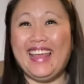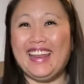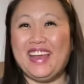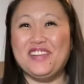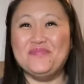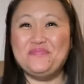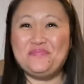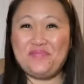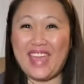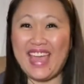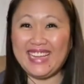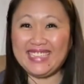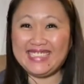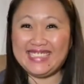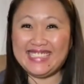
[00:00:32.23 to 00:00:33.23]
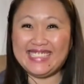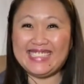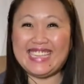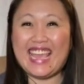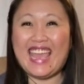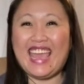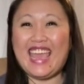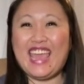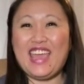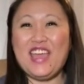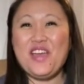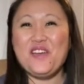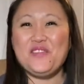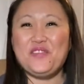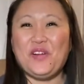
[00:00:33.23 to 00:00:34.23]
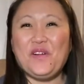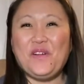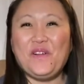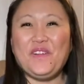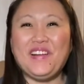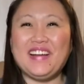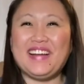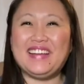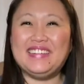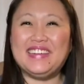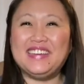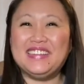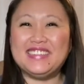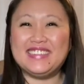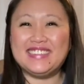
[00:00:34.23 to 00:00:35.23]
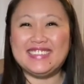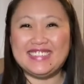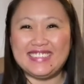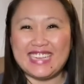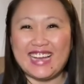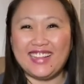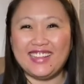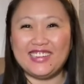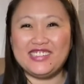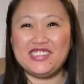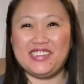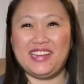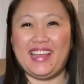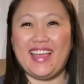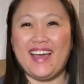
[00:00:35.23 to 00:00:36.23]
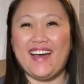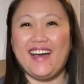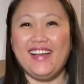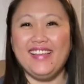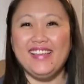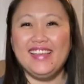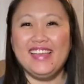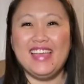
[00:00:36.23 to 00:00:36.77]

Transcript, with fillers: and I'm back today for another Dollar Tree haul.